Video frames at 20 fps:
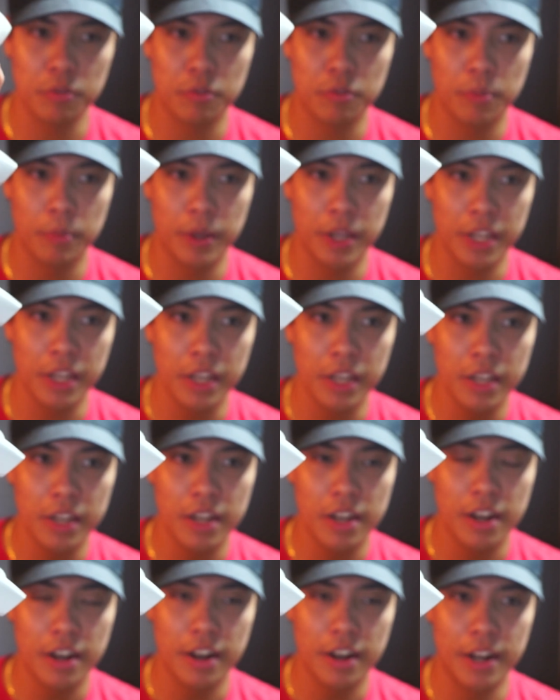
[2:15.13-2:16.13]
me.
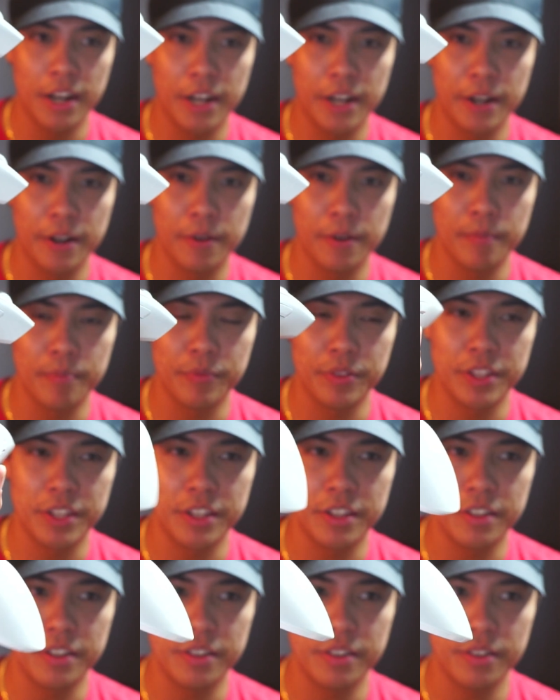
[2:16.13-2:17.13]

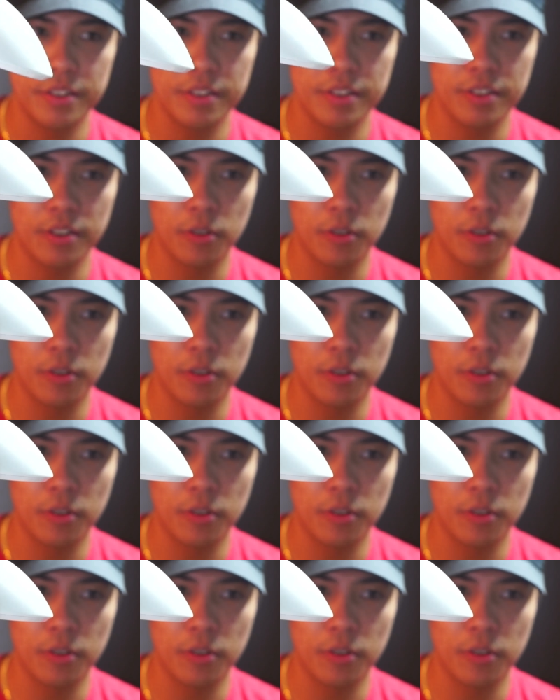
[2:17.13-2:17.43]
The